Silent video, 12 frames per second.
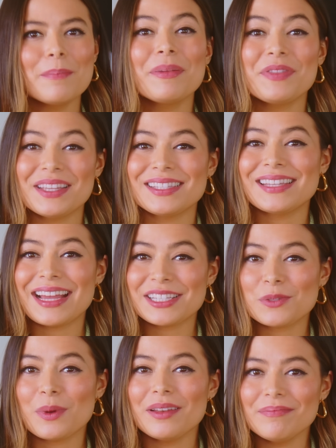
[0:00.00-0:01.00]
But this
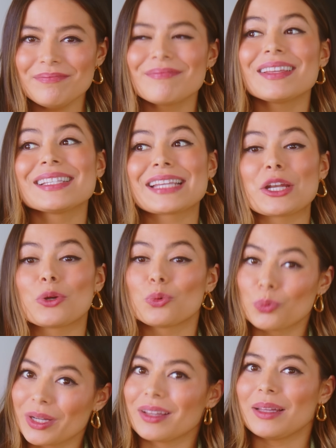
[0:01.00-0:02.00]
next one is gonna
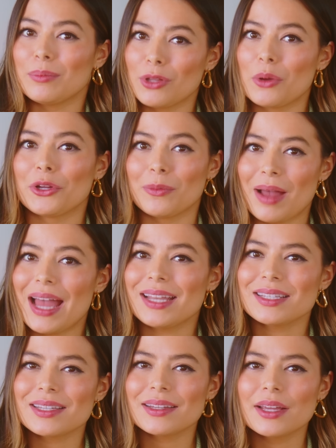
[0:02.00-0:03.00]
really blow your
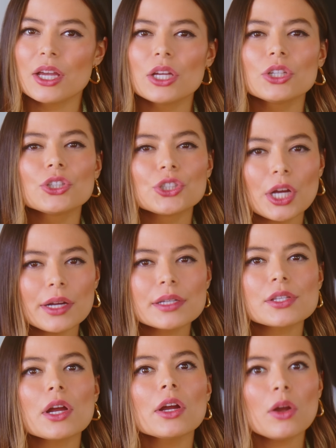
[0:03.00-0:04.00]
mind.
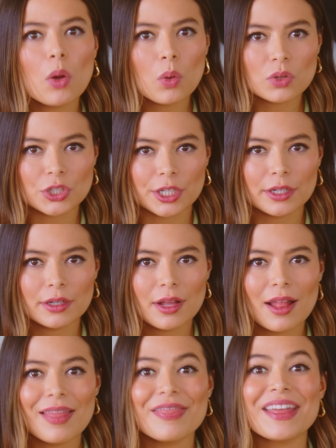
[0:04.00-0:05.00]
Sharks are older
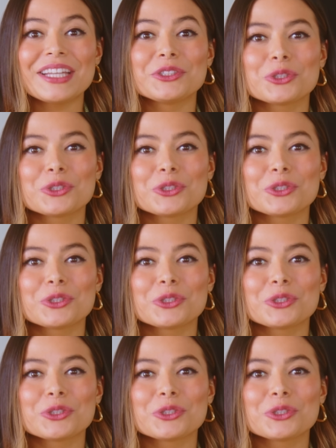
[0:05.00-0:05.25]
than